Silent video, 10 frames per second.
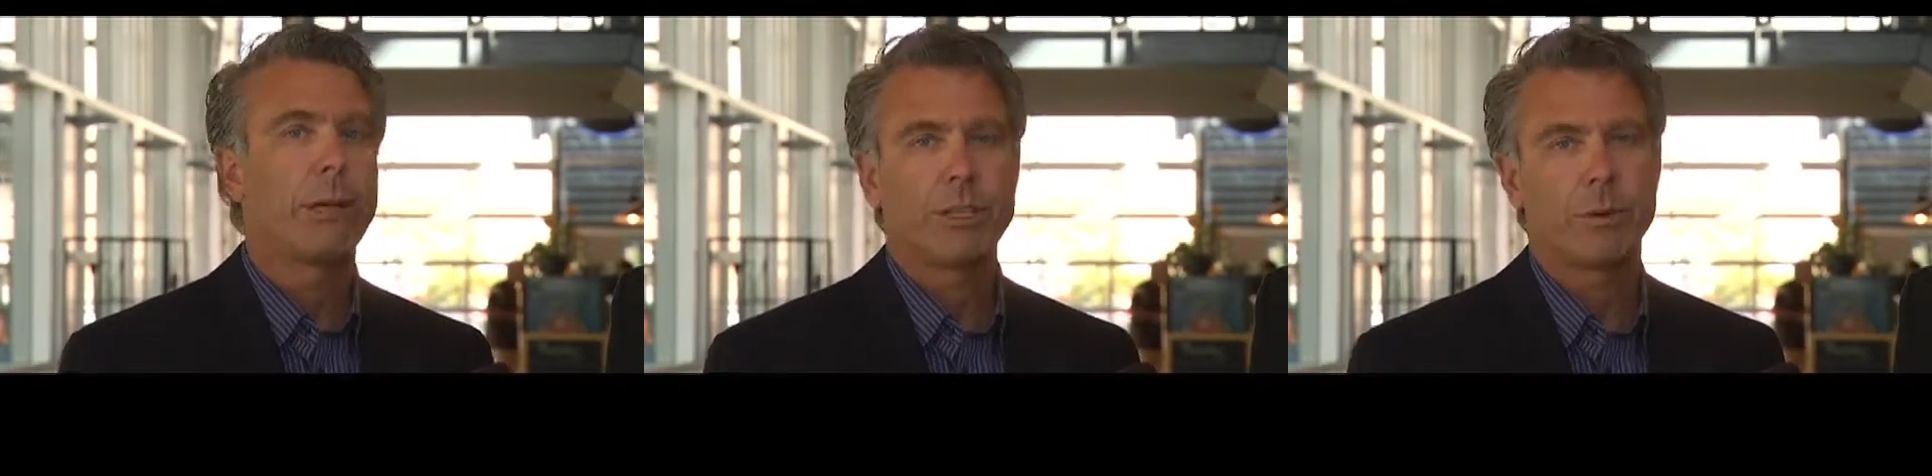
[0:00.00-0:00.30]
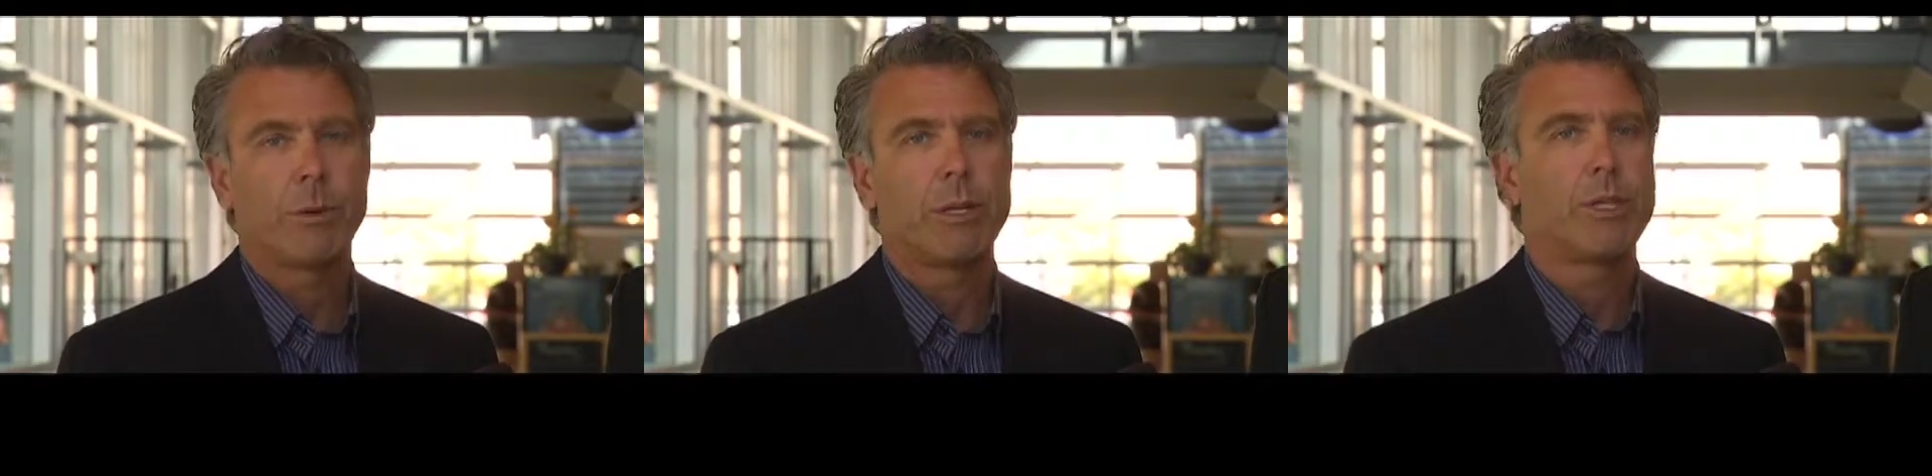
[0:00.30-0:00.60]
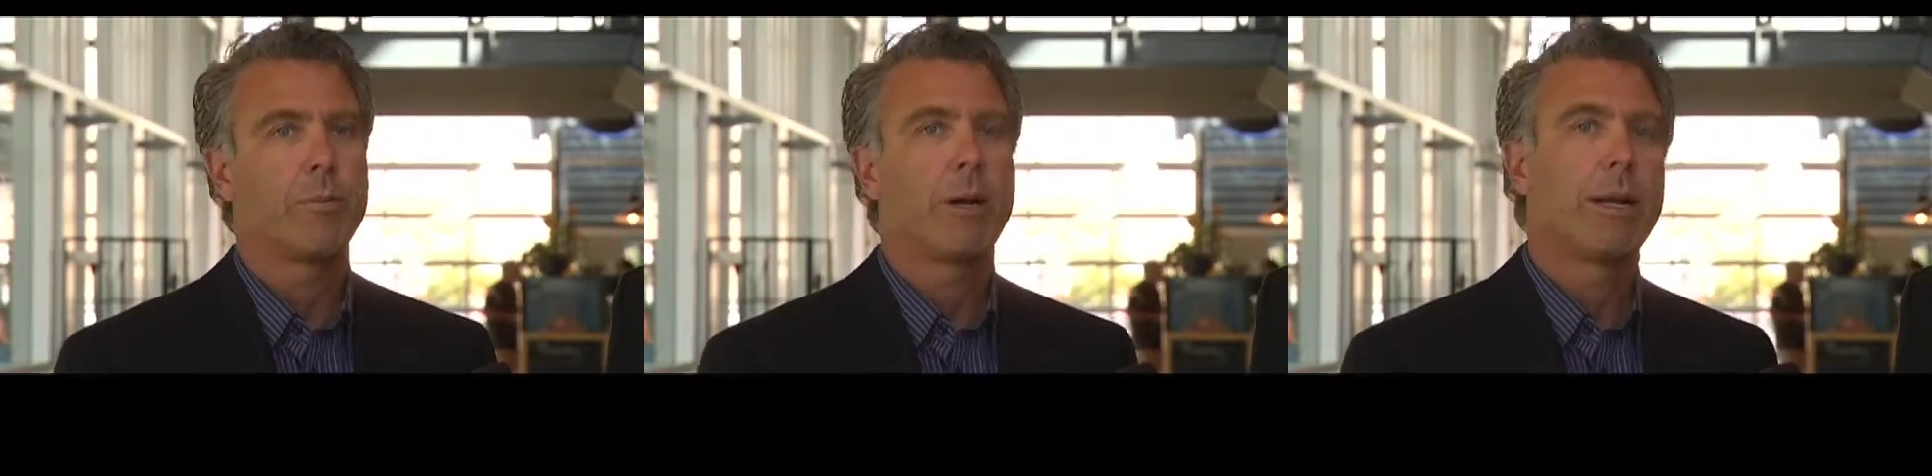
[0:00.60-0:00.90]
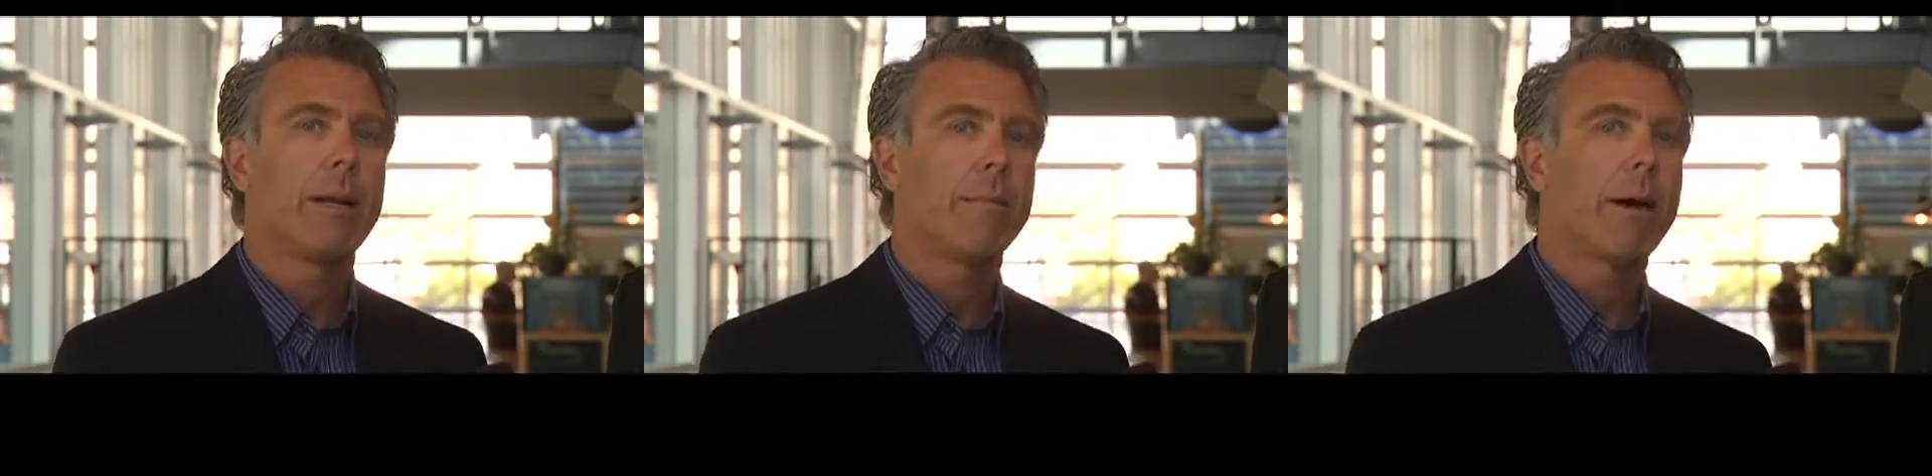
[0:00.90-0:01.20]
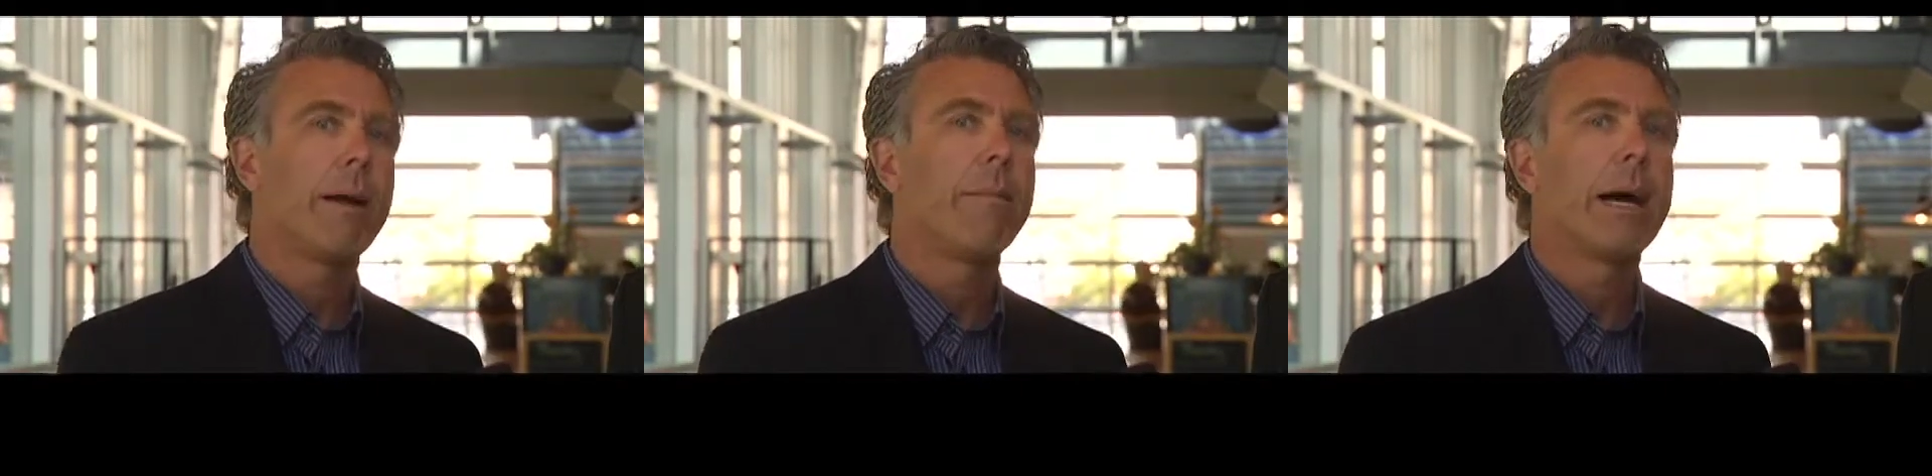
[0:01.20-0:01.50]
prints a bunch of money to
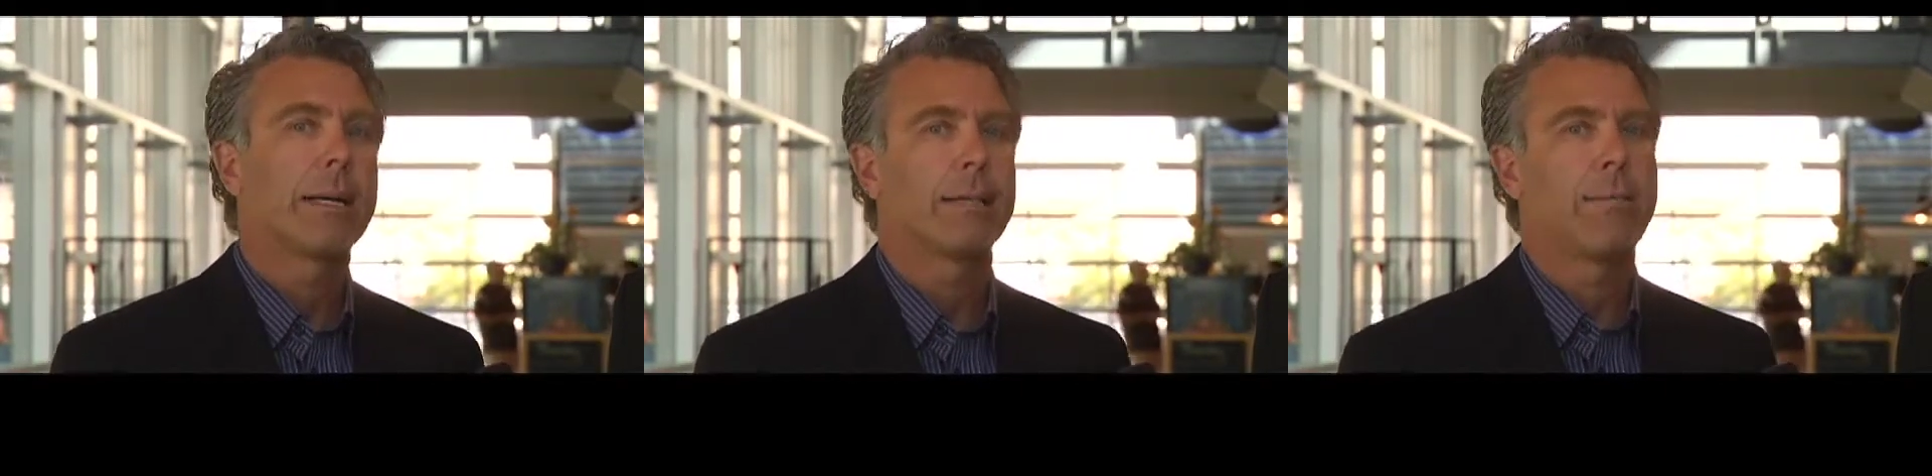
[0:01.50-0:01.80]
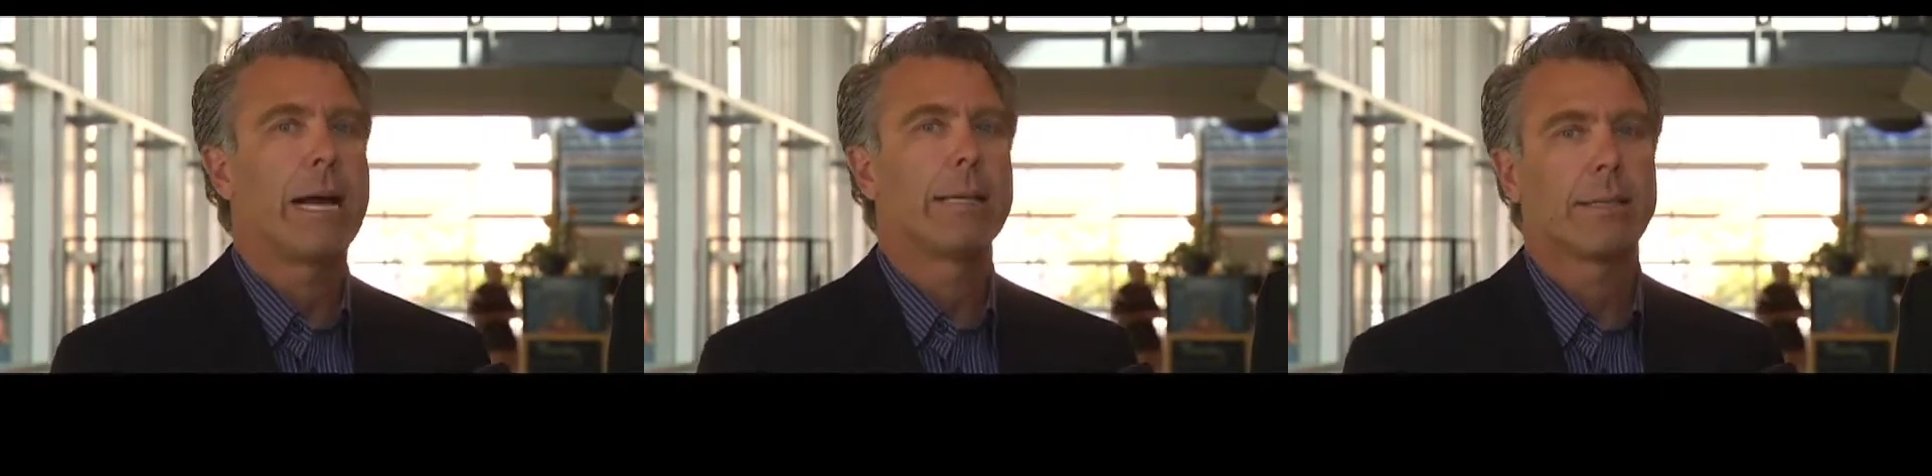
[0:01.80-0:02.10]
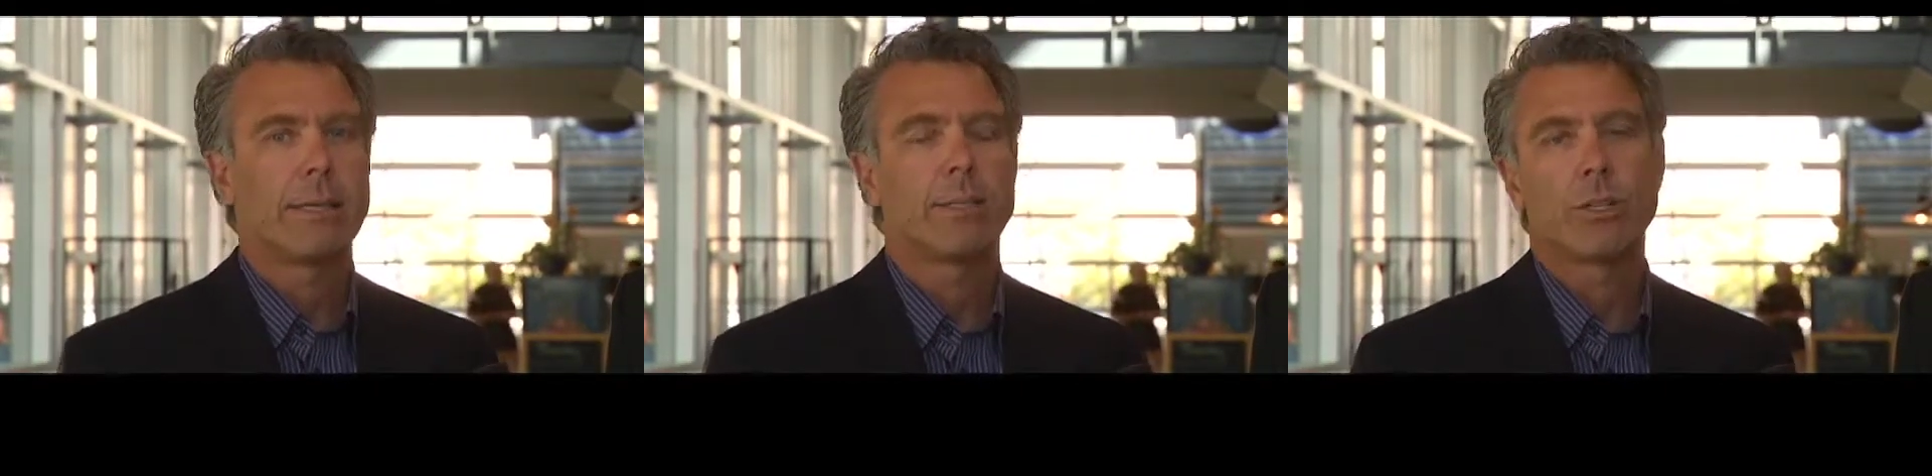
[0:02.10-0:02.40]
buy back some assets.